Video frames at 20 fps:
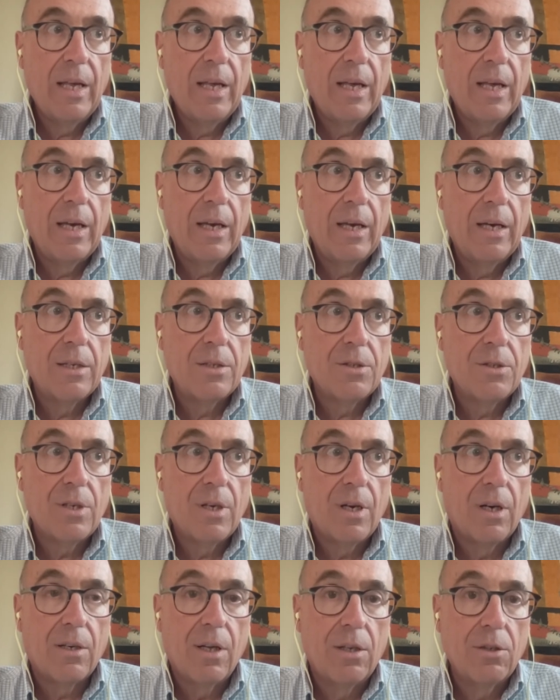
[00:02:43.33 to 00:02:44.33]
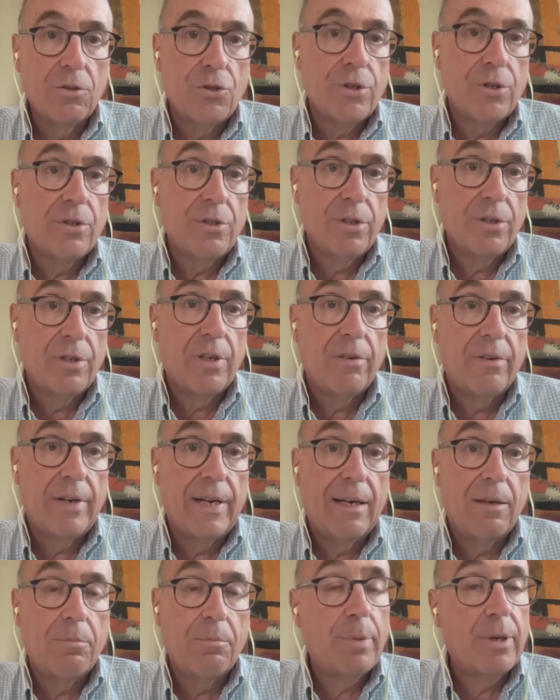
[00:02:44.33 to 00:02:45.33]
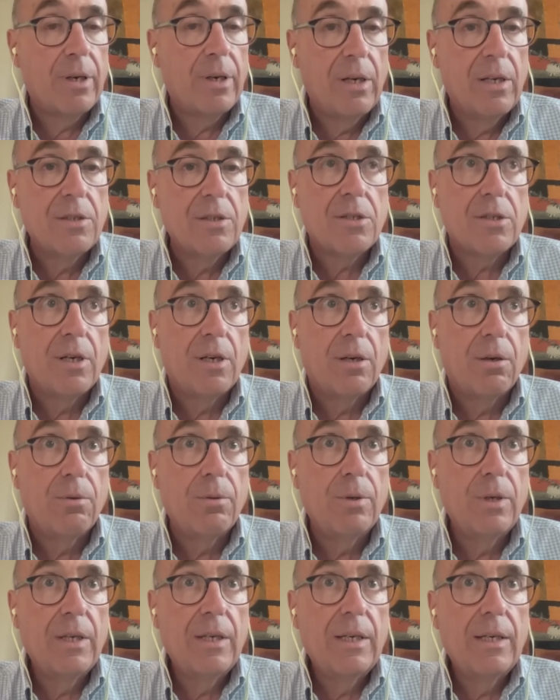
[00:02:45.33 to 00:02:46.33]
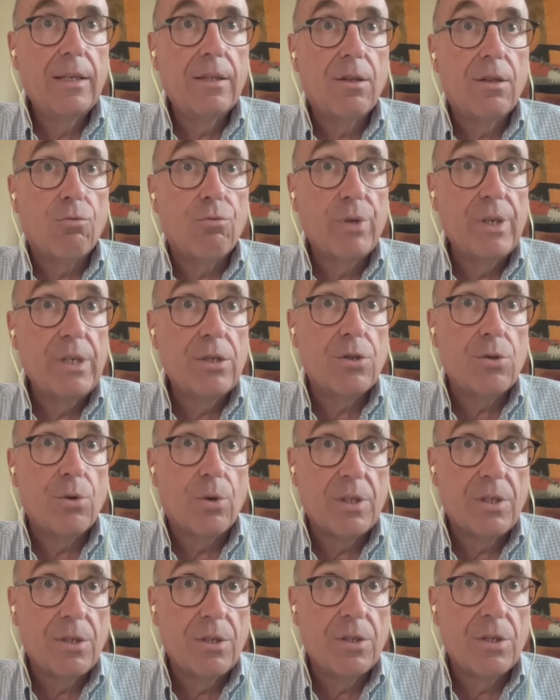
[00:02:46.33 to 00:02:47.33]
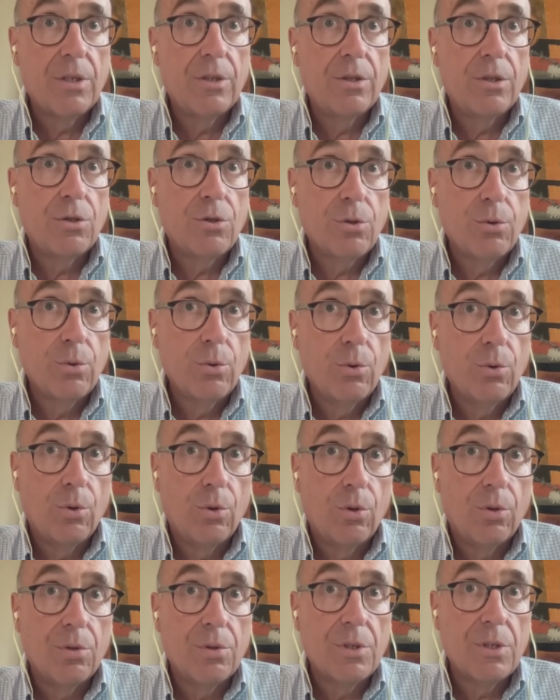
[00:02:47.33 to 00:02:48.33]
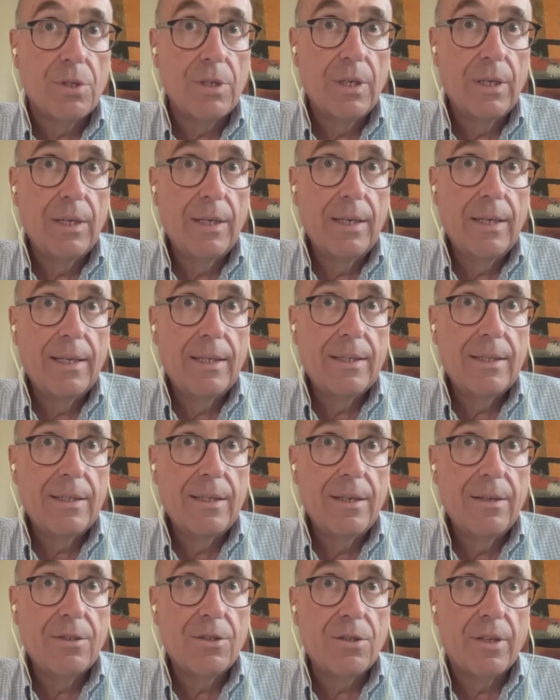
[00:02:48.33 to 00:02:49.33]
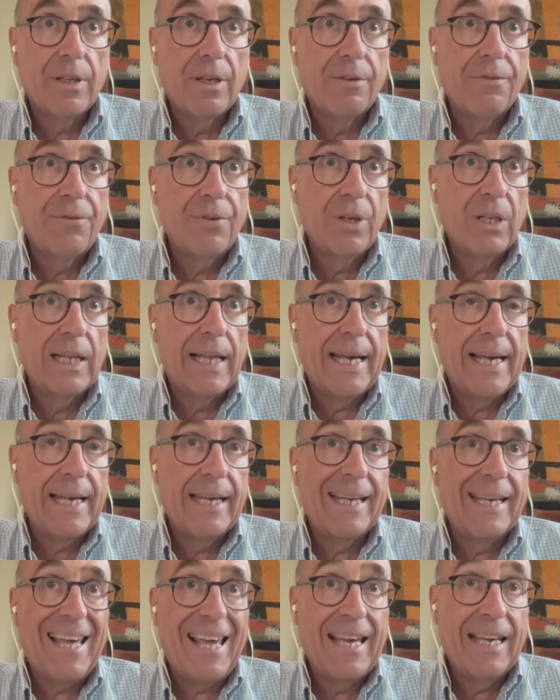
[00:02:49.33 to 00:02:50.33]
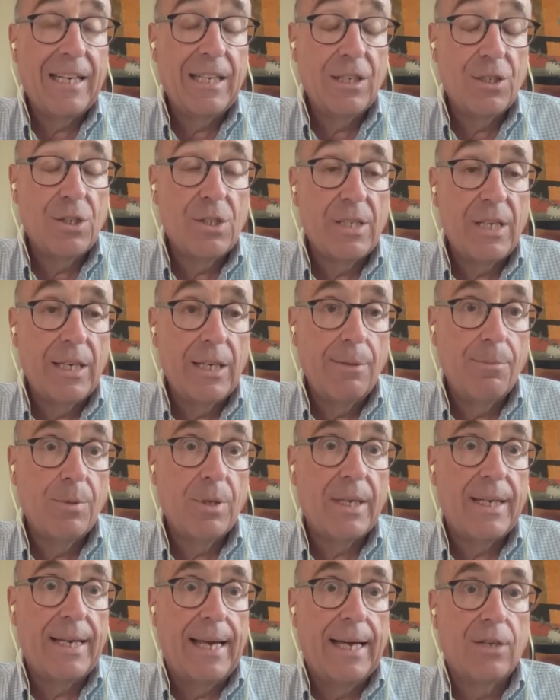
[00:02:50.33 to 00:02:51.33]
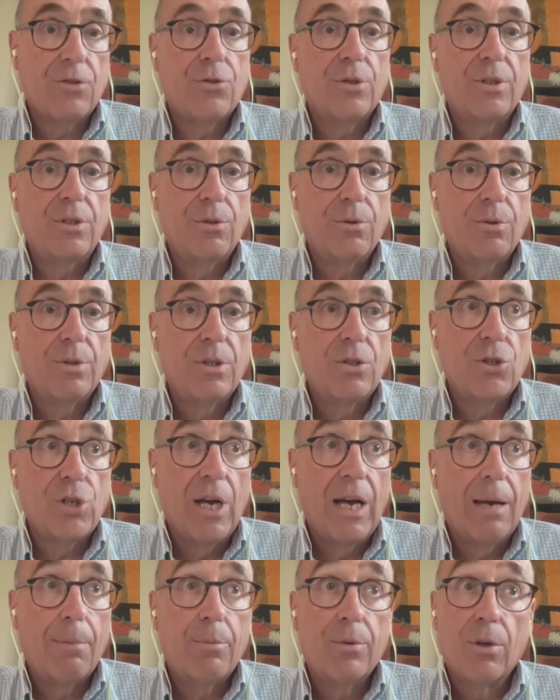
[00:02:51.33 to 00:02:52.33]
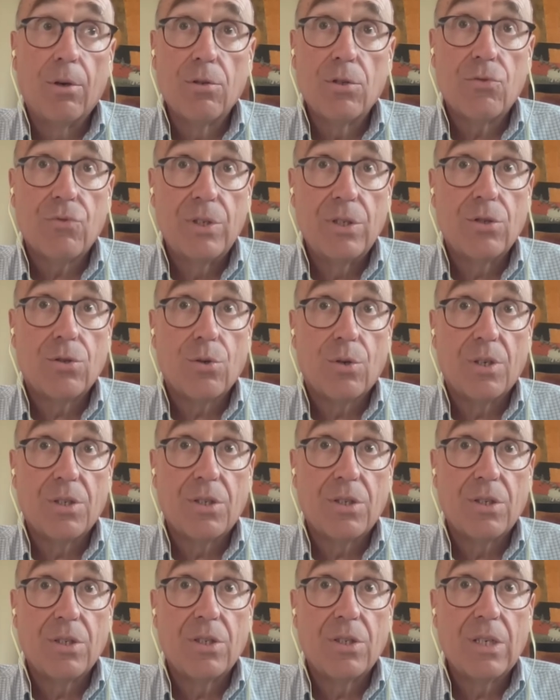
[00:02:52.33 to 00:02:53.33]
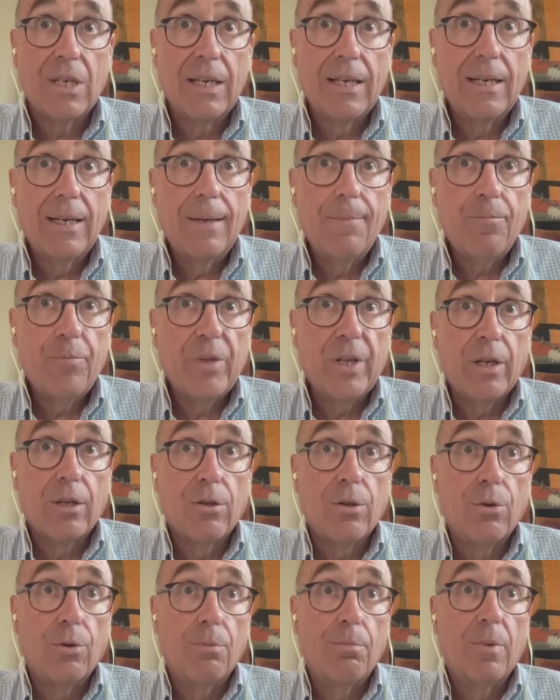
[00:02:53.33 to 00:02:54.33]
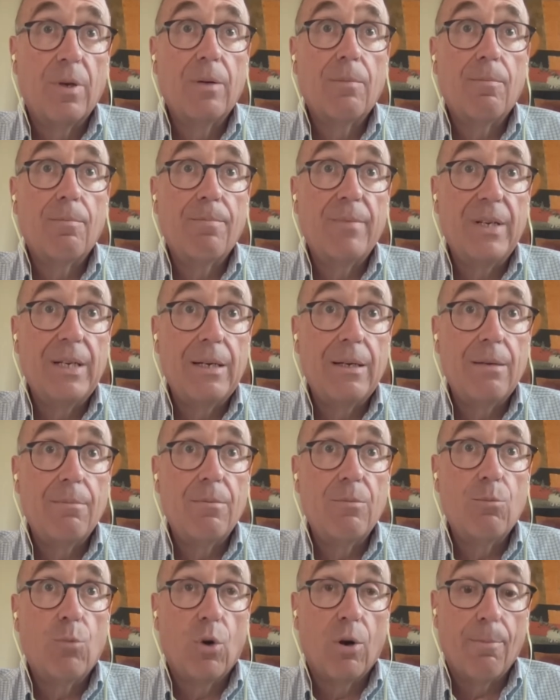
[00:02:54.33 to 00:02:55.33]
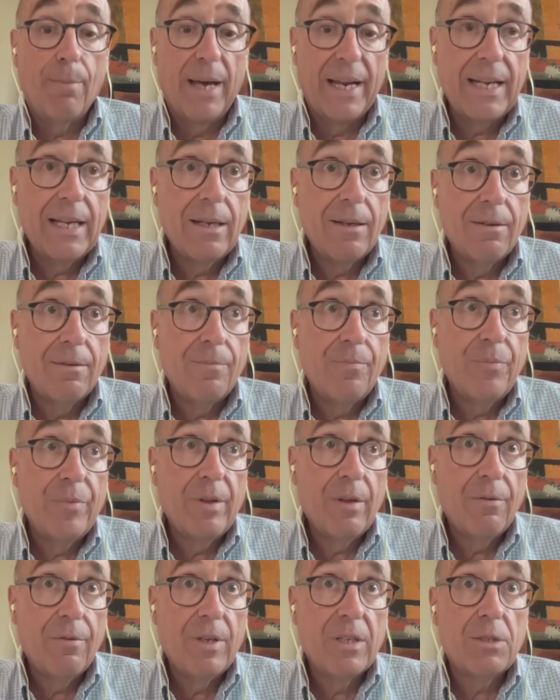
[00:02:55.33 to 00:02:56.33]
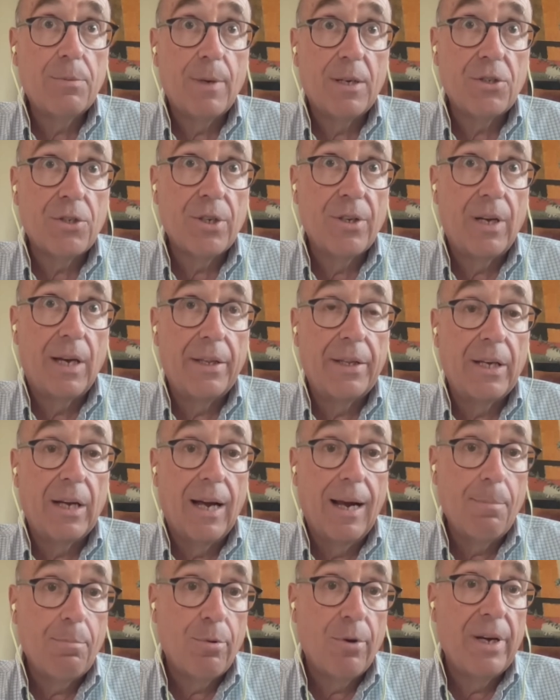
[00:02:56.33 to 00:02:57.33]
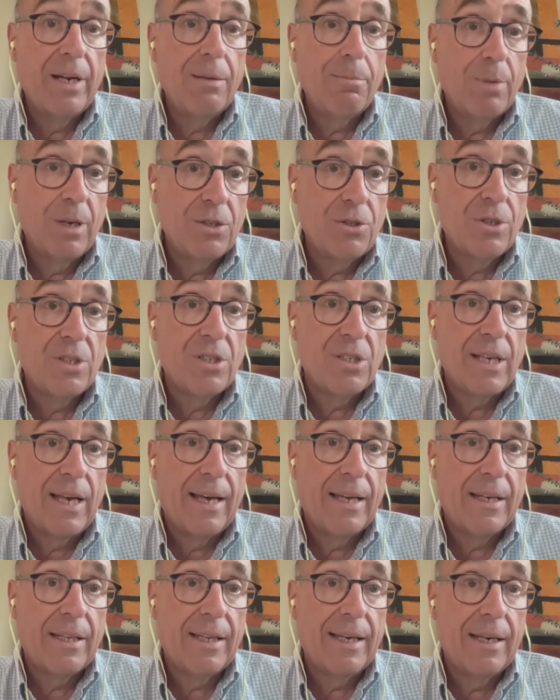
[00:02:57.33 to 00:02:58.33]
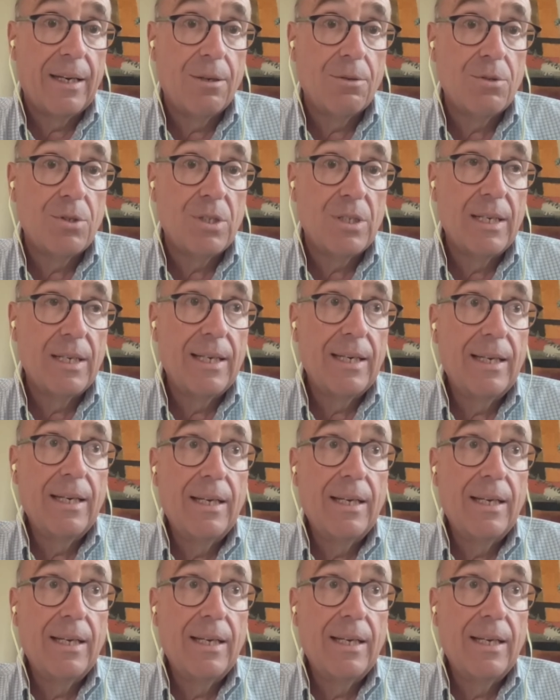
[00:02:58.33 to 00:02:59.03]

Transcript: is a culture turnaround, but also the resources and the tools so that Phil Eng and his team can actually do the job. Those resources include more money, especially on the operating budget side of the house.